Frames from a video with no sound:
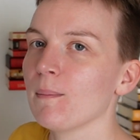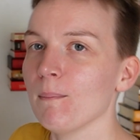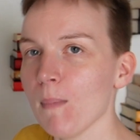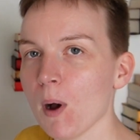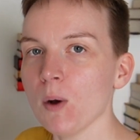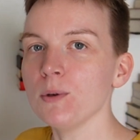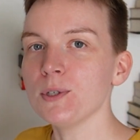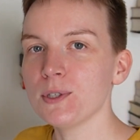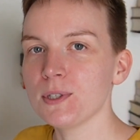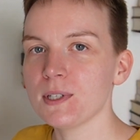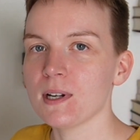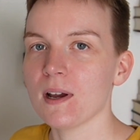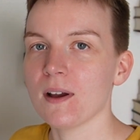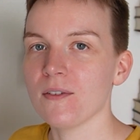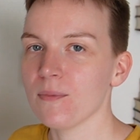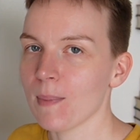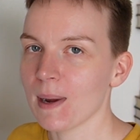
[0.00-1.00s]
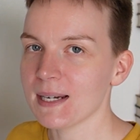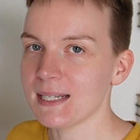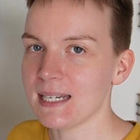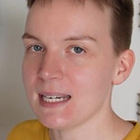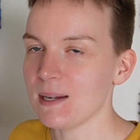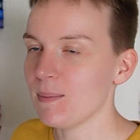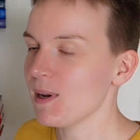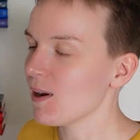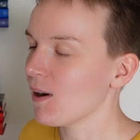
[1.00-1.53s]
most of my
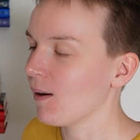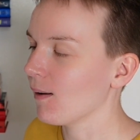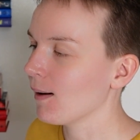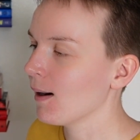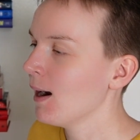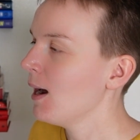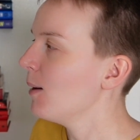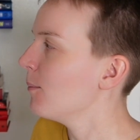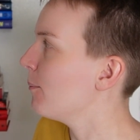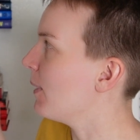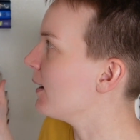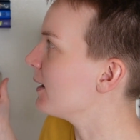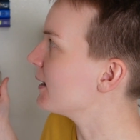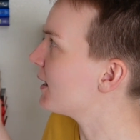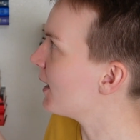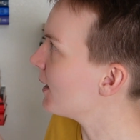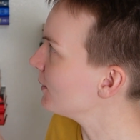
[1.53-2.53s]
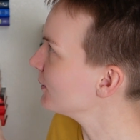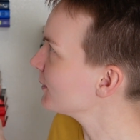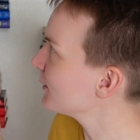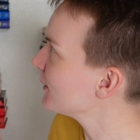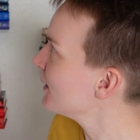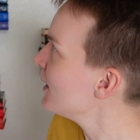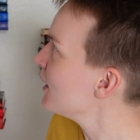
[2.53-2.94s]
TBR by color